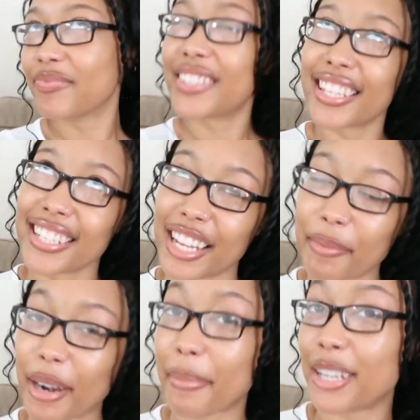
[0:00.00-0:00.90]
to
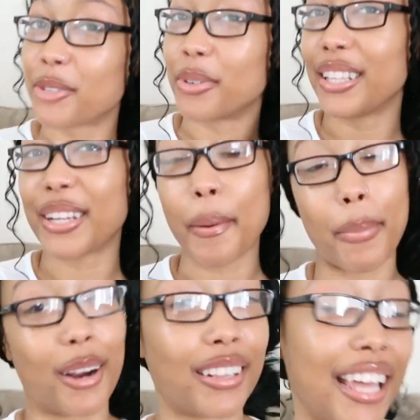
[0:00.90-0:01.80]
celebrate my 23rd
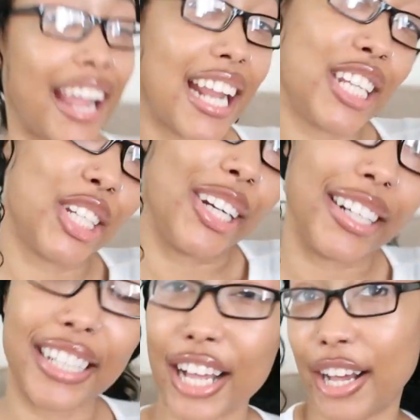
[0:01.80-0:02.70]
birthday and
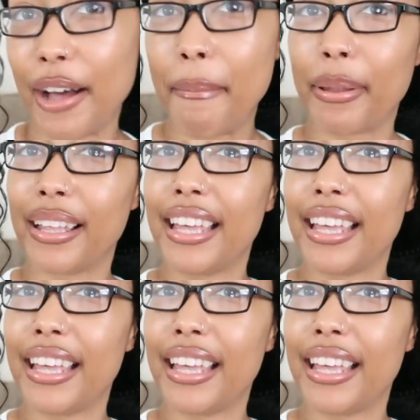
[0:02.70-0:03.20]
turn up.